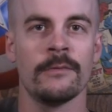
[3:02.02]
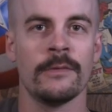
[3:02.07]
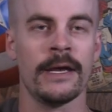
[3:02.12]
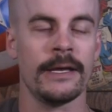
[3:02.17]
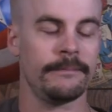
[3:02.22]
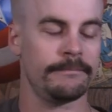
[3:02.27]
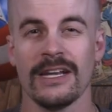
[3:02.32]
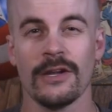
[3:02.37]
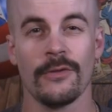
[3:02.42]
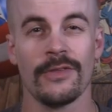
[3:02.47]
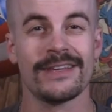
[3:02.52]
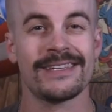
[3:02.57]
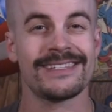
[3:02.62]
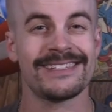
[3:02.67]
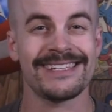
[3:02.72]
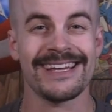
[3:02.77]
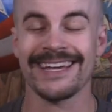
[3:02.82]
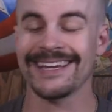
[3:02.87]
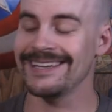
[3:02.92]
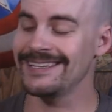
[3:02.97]
the way. Now this
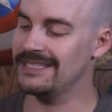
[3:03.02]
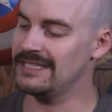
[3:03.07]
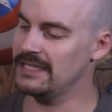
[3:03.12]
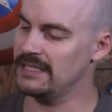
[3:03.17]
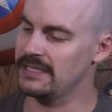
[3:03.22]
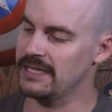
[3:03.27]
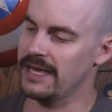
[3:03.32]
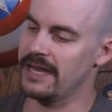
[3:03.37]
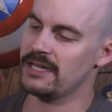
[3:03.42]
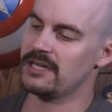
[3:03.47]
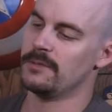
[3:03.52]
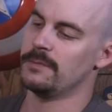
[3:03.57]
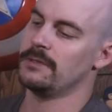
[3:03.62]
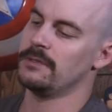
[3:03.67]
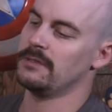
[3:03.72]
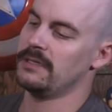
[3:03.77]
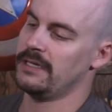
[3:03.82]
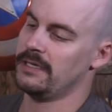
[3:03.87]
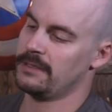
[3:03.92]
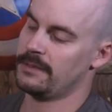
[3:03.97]
second
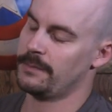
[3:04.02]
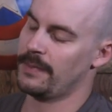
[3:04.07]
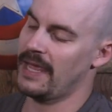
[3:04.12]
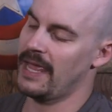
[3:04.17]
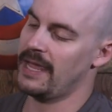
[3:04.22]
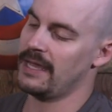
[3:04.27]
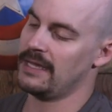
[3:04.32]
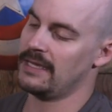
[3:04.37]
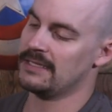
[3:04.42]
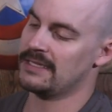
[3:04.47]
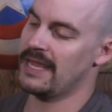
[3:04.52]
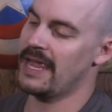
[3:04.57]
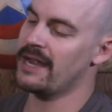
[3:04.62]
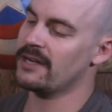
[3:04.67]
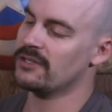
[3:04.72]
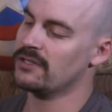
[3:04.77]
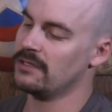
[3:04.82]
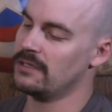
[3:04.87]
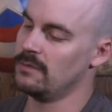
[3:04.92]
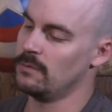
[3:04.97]
detachable bag is
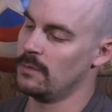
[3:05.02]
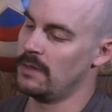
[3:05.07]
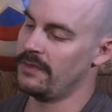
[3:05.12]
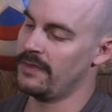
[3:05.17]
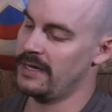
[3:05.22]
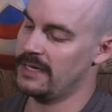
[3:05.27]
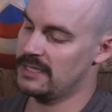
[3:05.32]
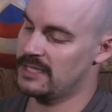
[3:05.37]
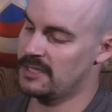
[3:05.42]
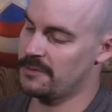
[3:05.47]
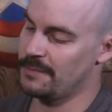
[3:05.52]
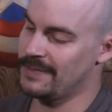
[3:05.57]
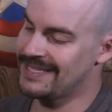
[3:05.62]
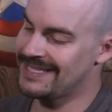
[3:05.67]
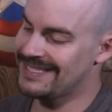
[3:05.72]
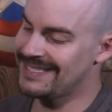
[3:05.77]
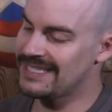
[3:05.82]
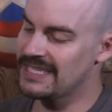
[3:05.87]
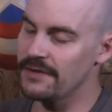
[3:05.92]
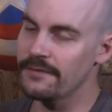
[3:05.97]
actually one that is
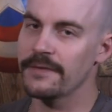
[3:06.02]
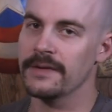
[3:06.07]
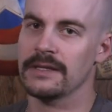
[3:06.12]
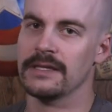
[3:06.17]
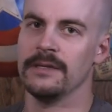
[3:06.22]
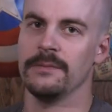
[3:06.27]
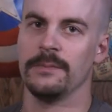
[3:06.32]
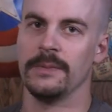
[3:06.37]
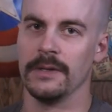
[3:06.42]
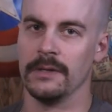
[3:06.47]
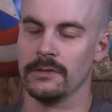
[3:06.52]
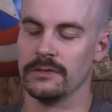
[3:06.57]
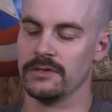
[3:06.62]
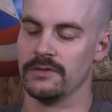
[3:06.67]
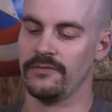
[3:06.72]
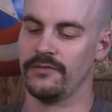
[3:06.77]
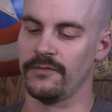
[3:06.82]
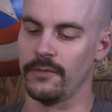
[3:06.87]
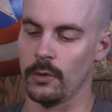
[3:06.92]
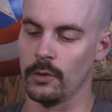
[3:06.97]
specifically built
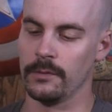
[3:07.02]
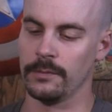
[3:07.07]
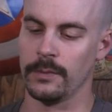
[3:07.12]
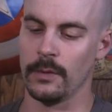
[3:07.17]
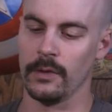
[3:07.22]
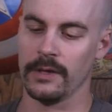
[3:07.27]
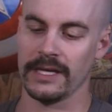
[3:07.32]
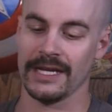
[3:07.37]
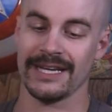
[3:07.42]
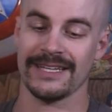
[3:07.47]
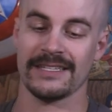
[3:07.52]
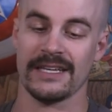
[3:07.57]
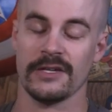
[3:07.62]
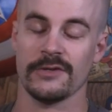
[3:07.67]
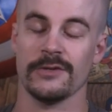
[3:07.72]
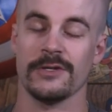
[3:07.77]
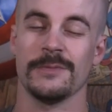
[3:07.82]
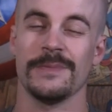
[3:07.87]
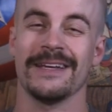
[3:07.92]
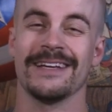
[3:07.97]
for bowling
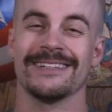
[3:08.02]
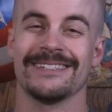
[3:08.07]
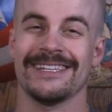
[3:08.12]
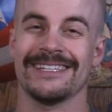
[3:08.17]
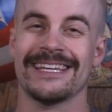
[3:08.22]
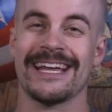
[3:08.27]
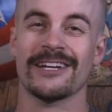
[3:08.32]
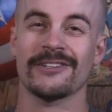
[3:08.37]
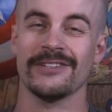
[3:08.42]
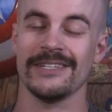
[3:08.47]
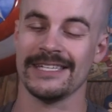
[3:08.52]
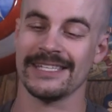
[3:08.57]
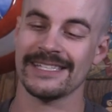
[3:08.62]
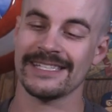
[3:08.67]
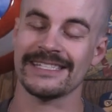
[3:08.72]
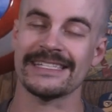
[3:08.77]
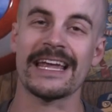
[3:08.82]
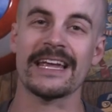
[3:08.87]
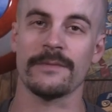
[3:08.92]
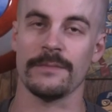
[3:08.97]
accessories because it's actually
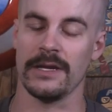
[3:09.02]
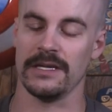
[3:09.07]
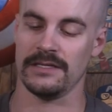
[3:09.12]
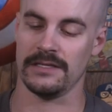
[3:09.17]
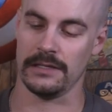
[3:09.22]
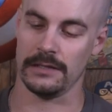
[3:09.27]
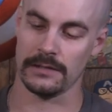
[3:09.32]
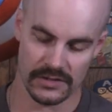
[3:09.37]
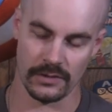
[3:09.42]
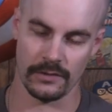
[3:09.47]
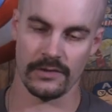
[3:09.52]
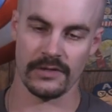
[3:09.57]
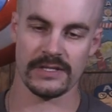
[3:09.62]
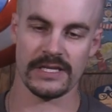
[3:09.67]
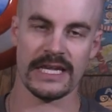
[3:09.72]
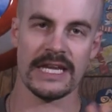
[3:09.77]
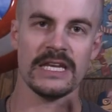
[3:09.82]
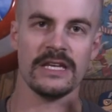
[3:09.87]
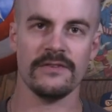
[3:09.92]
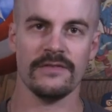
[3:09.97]
segmented. So there's
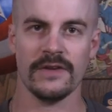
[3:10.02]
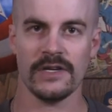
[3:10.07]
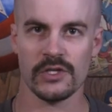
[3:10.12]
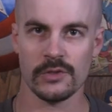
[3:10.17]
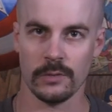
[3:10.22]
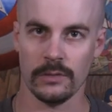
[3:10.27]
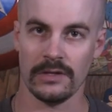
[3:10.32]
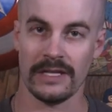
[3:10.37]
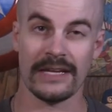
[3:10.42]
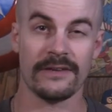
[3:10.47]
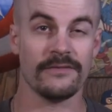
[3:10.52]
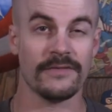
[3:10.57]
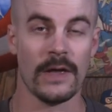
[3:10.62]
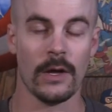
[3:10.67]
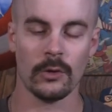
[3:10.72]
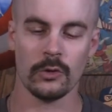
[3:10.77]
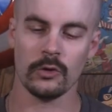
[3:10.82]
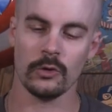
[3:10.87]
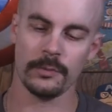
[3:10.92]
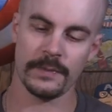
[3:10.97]
individual like
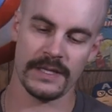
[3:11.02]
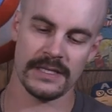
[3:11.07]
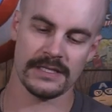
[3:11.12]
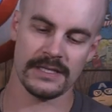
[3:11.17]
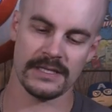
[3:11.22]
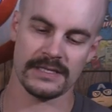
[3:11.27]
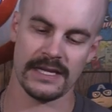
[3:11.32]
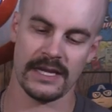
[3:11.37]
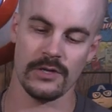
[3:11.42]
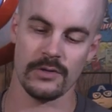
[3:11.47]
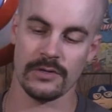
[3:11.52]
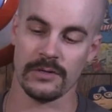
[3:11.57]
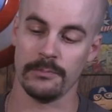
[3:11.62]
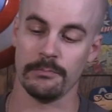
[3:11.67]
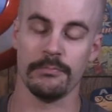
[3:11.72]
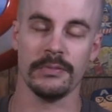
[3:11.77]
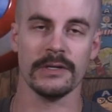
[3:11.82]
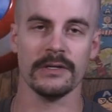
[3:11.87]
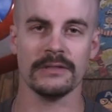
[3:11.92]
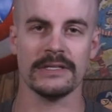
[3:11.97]
Velcro pieces that you can
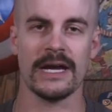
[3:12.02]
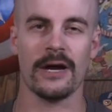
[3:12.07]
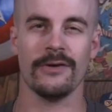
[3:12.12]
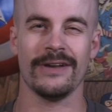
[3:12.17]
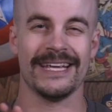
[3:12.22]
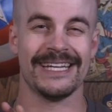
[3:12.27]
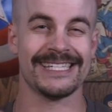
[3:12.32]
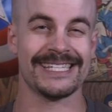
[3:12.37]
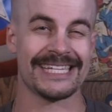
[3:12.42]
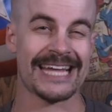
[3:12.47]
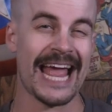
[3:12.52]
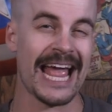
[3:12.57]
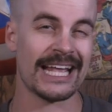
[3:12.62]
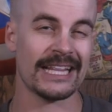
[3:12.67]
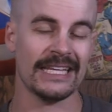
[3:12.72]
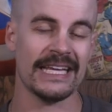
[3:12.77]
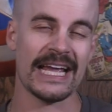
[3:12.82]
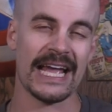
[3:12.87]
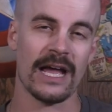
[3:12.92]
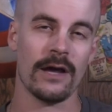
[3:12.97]
build out
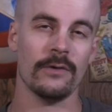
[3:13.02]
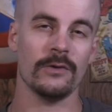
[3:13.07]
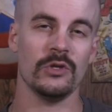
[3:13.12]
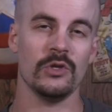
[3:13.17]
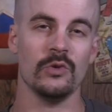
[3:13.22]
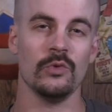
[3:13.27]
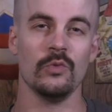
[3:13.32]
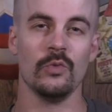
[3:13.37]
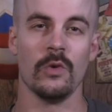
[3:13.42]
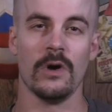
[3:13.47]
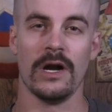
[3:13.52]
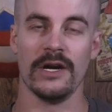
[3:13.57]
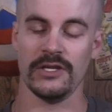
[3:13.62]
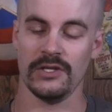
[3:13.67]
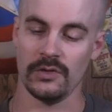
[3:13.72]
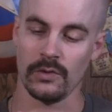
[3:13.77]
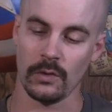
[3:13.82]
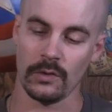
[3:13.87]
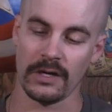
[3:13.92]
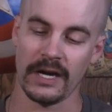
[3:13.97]
exactly how you want
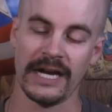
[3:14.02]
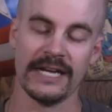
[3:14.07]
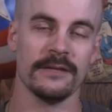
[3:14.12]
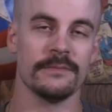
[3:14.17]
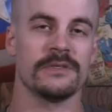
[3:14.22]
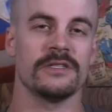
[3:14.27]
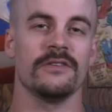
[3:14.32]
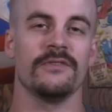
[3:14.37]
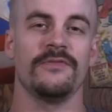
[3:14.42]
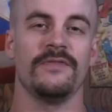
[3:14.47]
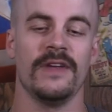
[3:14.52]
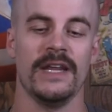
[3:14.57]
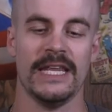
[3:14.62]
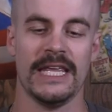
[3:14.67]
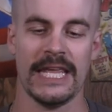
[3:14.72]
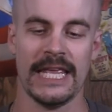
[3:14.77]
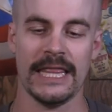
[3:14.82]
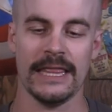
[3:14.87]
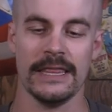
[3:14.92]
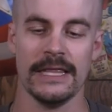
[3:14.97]
your items to fit
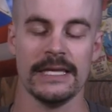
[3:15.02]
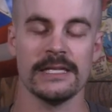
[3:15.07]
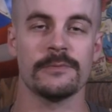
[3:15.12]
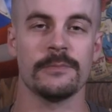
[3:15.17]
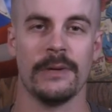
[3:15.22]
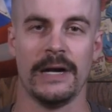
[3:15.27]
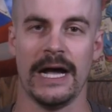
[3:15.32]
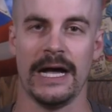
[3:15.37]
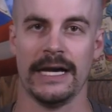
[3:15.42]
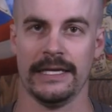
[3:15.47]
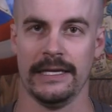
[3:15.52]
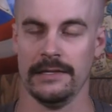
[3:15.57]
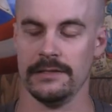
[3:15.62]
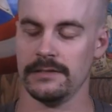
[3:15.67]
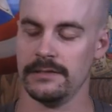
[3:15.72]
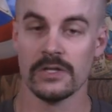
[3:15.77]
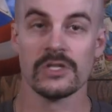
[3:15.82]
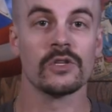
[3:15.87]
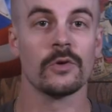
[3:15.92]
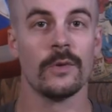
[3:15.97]
in this
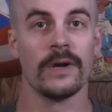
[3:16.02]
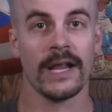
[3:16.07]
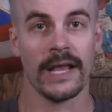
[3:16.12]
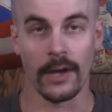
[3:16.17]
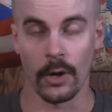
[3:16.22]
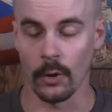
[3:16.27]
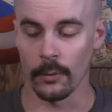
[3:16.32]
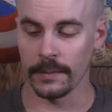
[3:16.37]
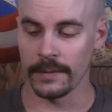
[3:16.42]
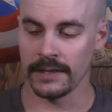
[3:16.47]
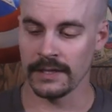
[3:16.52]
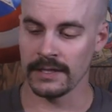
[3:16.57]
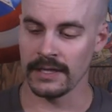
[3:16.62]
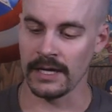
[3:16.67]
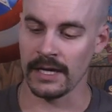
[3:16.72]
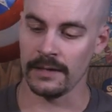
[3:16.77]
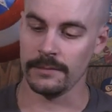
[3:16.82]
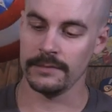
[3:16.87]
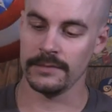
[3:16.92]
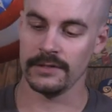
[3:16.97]
pocket. So when I open it
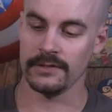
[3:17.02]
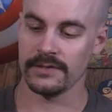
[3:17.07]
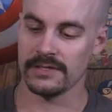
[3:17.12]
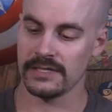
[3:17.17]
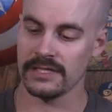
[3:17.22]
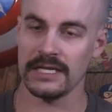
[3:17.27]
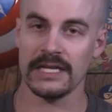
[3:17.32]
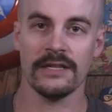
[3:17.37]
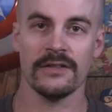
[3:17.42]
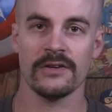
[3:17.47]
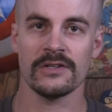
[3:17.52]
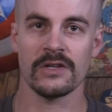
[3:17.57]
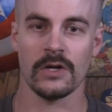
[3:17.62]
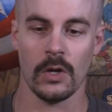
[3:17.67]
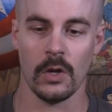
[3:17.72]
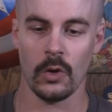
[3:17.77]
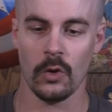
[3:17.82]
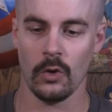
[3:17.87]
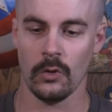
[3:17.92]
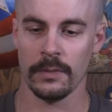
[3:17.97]
up, you'll see there's a
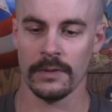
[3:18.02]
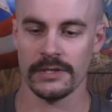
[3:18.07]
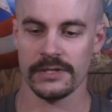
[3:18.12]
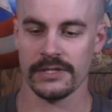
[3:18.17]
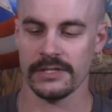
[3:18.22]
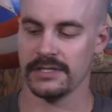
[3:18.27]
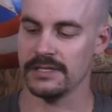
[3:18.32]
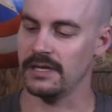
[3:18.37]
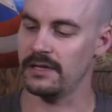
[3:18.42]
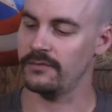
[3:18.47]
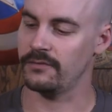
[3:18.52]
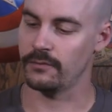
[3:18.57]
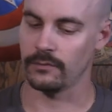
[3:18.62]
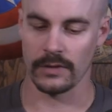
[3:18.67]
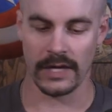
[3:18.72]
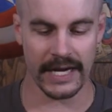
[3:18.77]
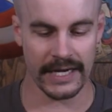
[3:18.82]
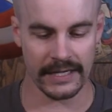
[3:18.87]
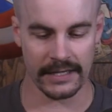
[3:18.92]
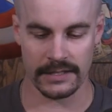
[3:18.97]
whole bunch of stuff
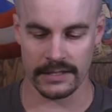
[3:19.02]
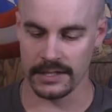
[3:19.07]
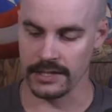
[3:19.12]
right in